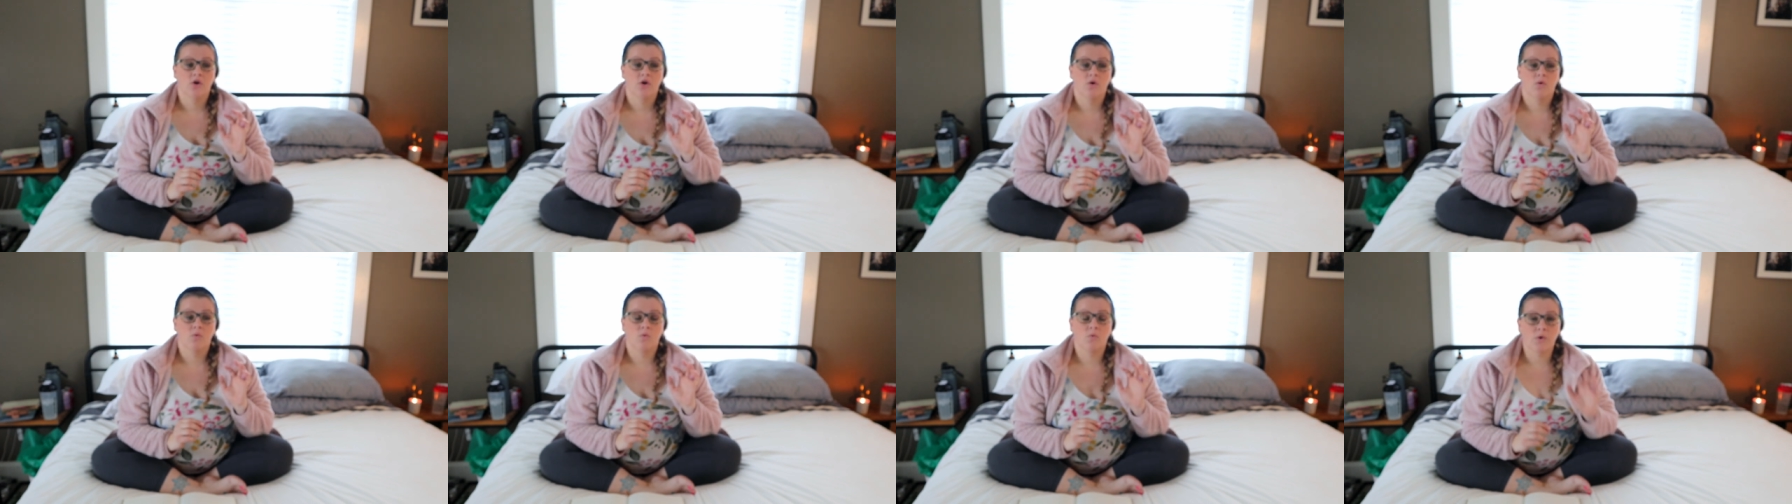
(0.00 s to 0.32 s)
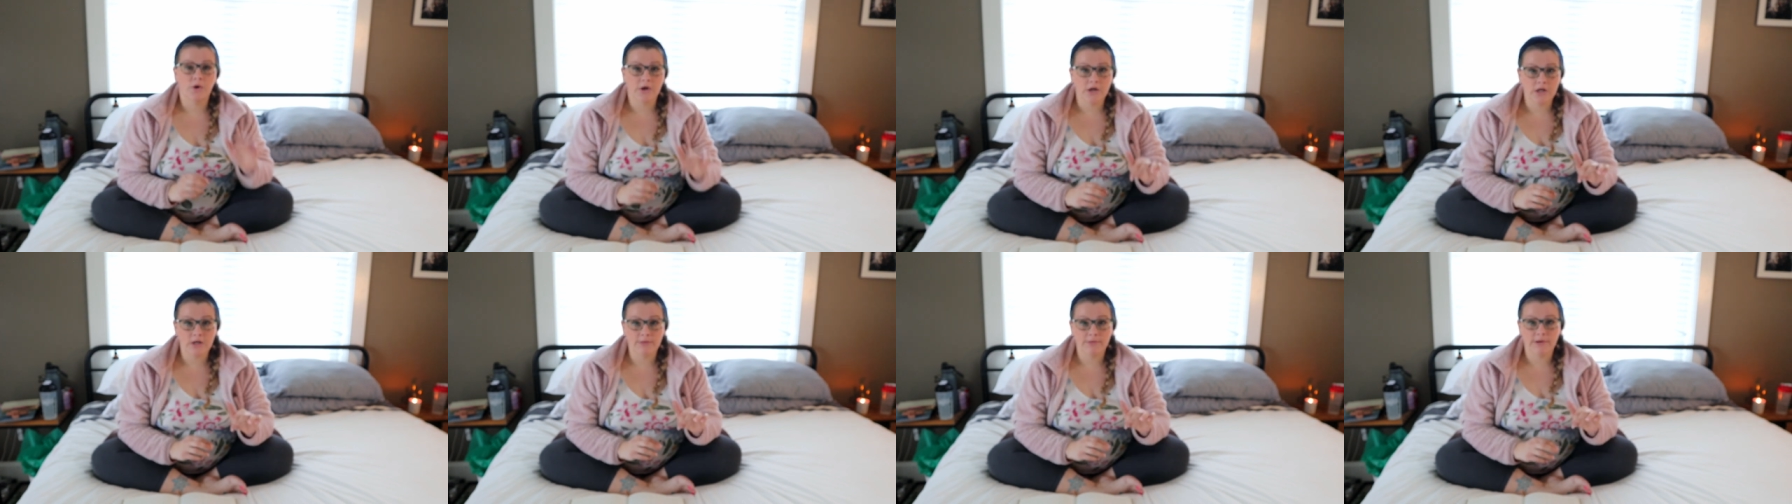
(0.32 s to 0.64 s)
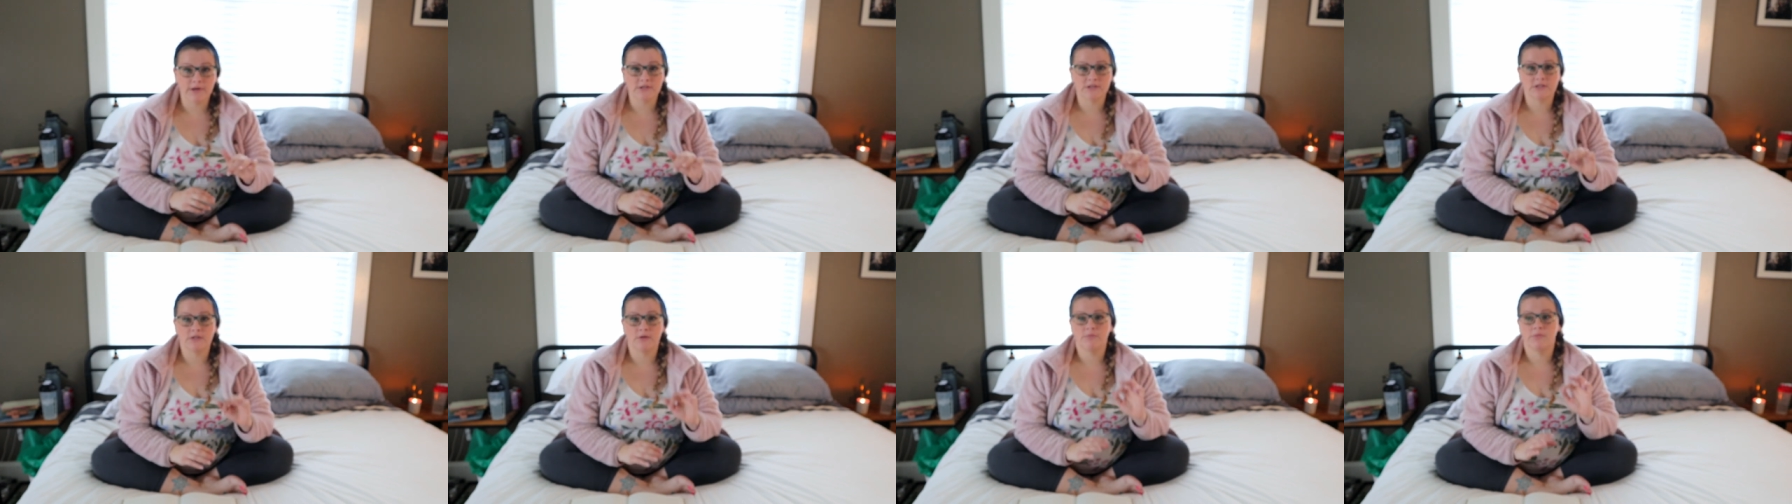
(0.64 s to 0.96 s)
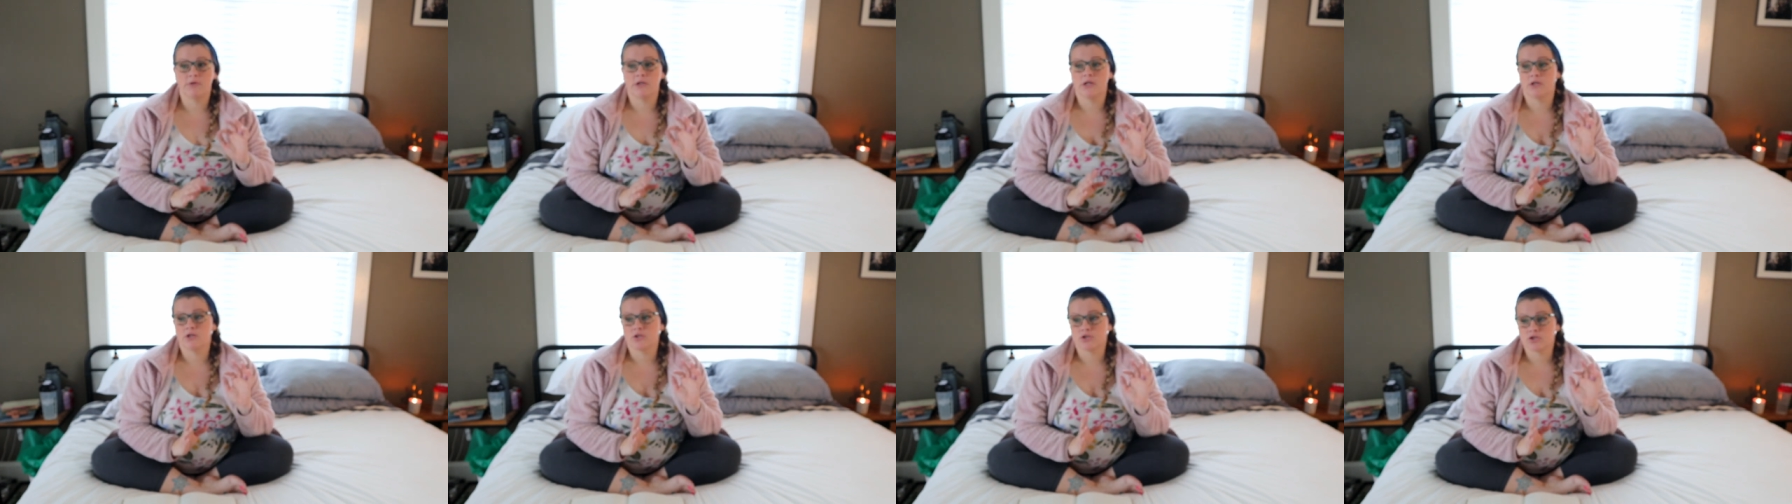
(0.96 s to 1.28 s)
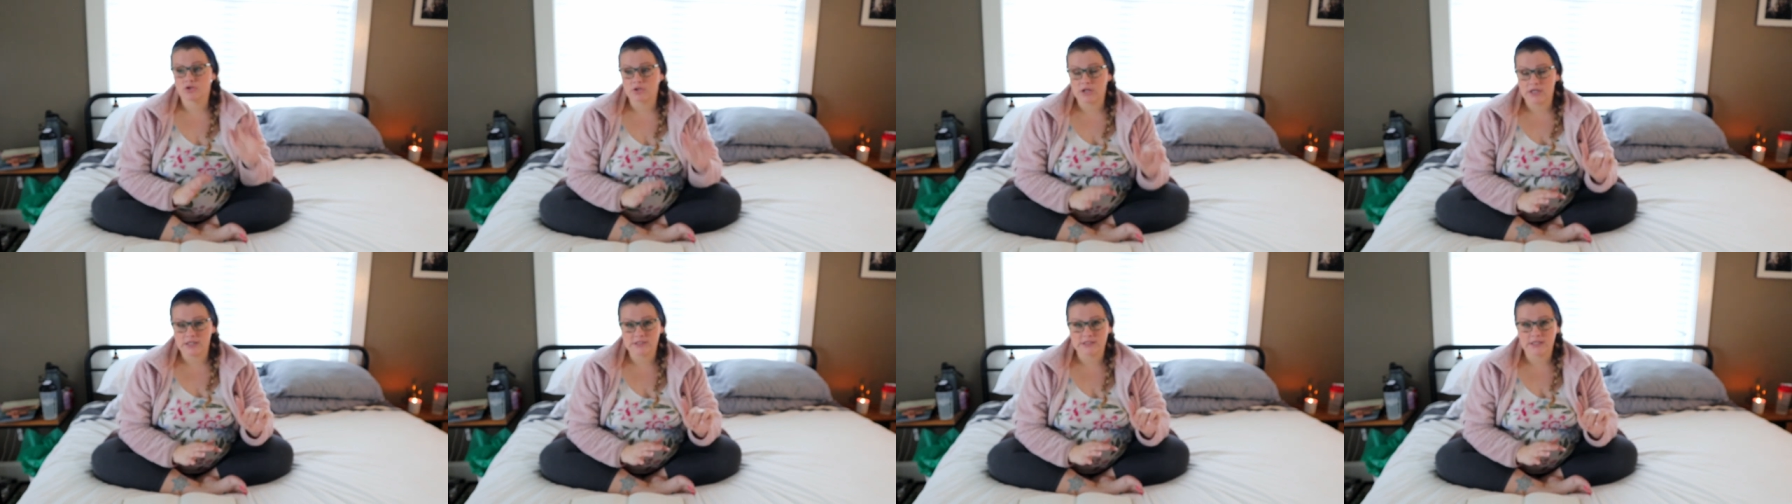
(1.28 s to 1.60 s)
worried about something,
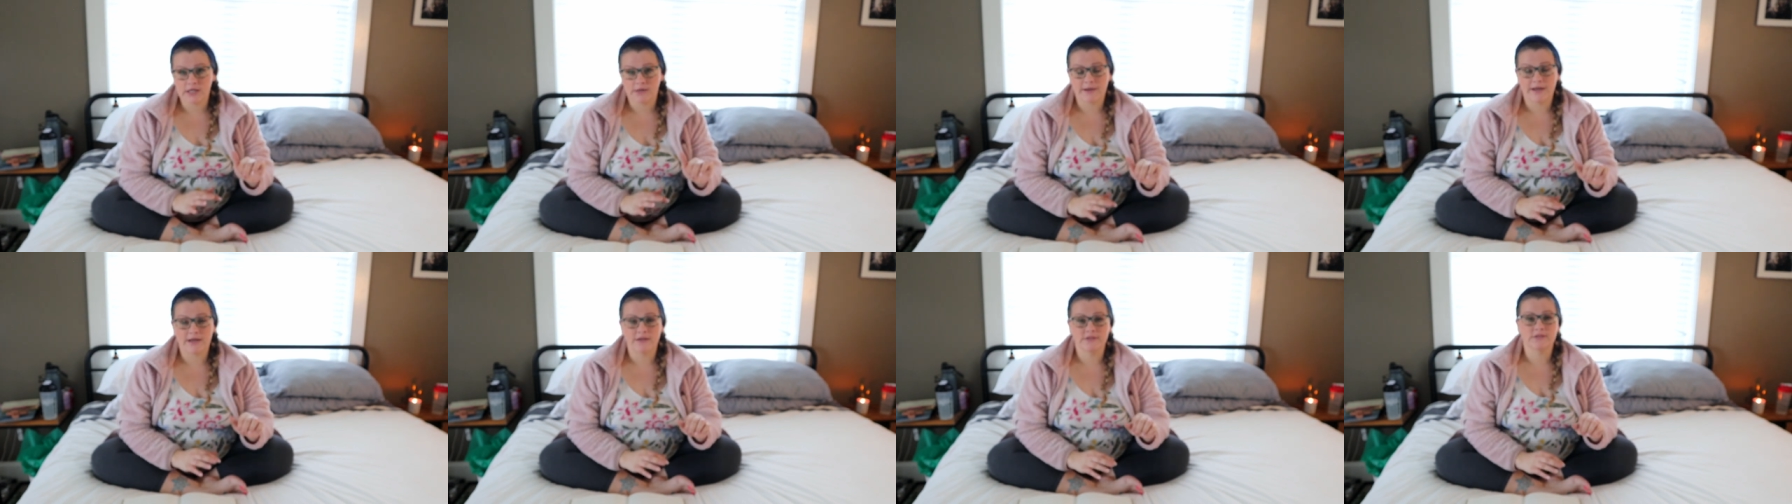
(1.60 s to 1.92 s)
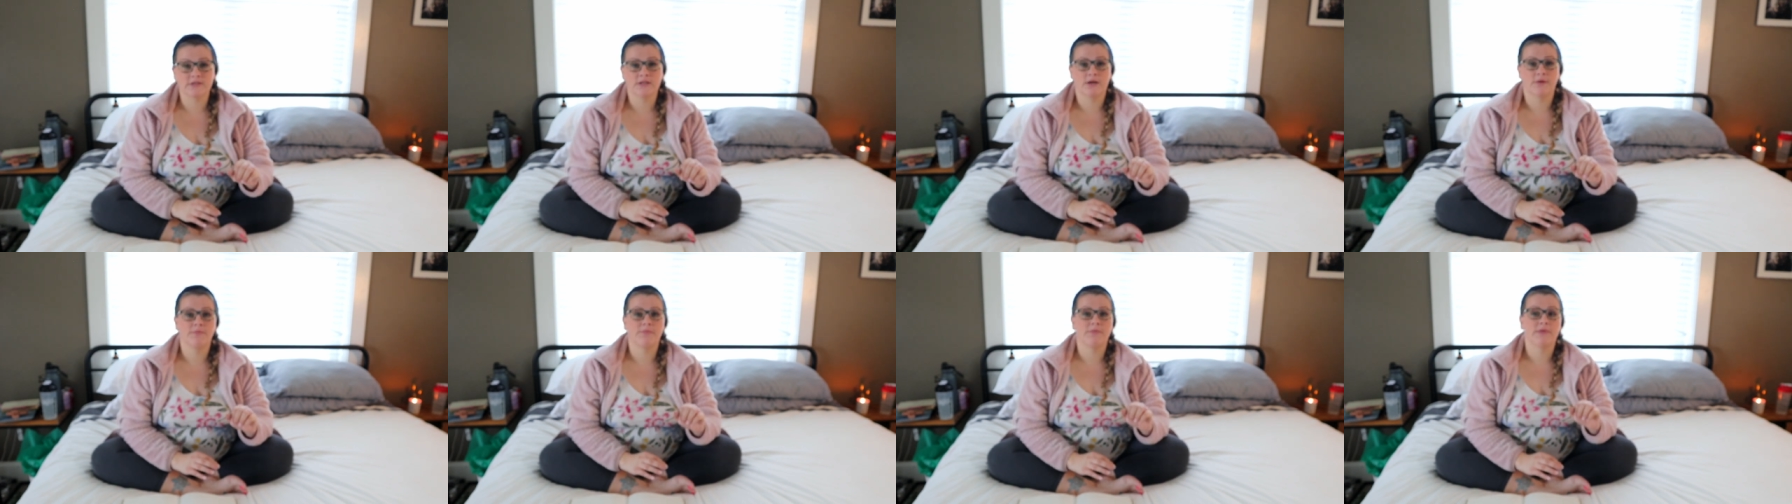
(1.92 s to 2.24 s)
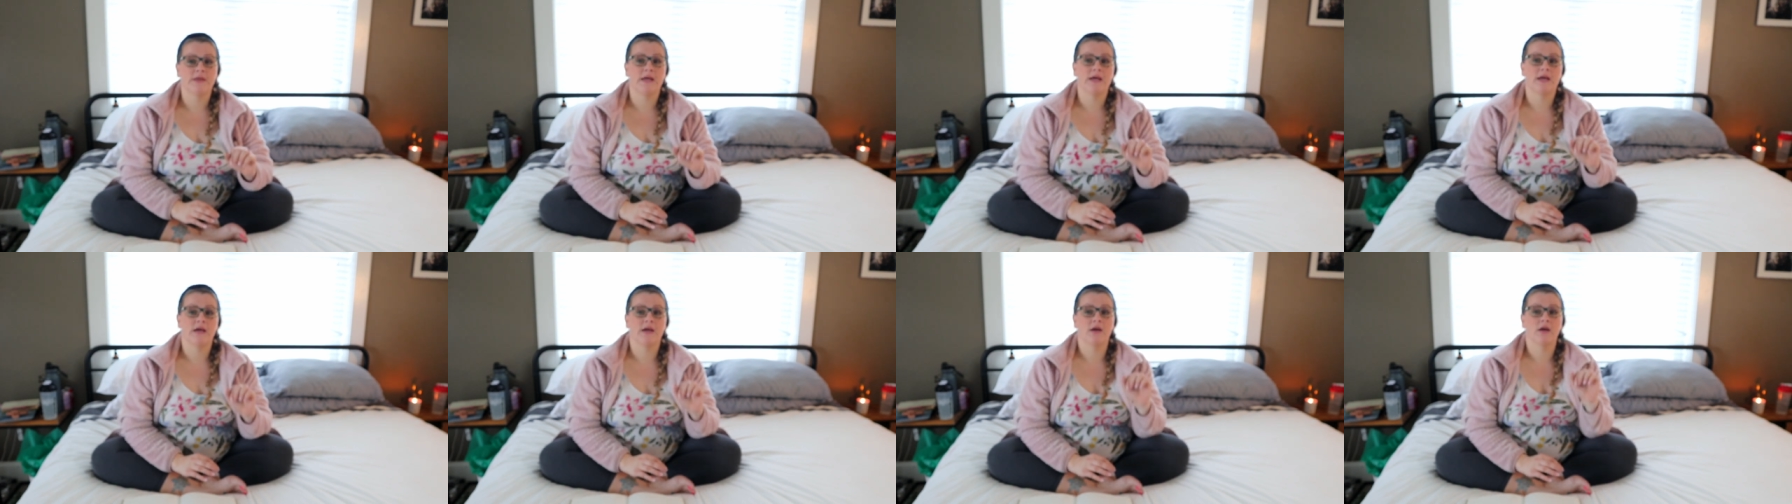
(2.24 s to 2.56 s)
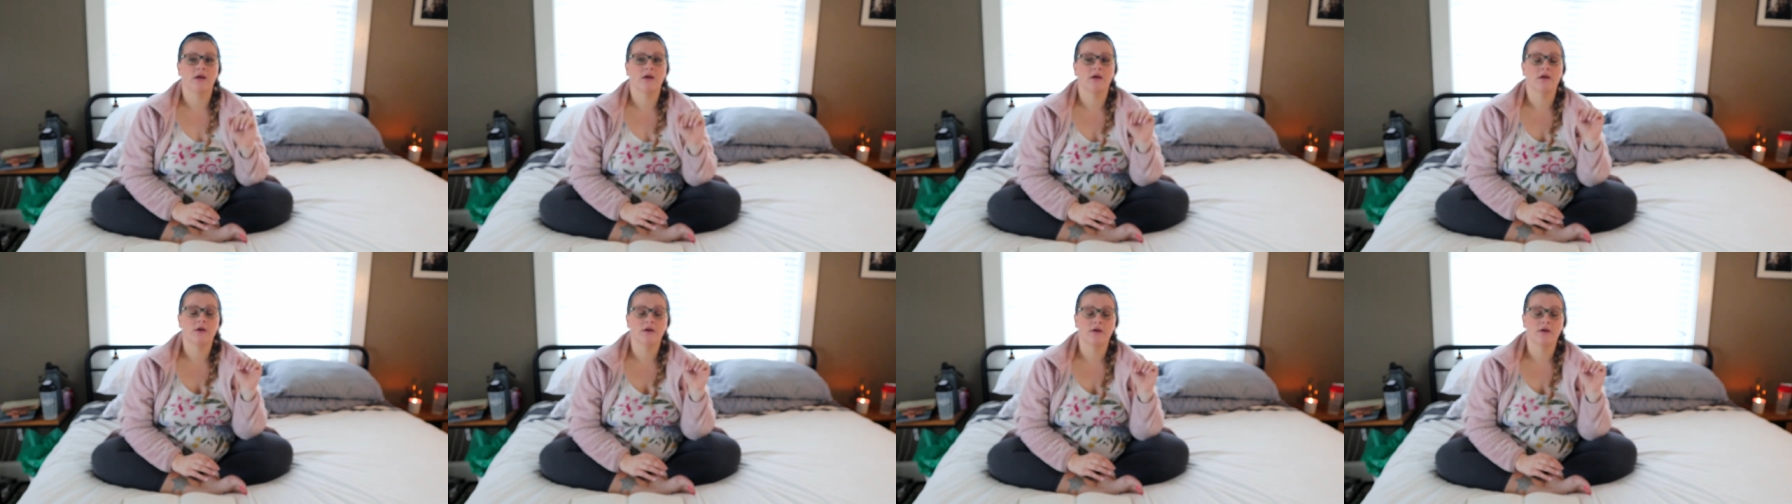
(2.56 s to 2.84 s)
stressed out about something,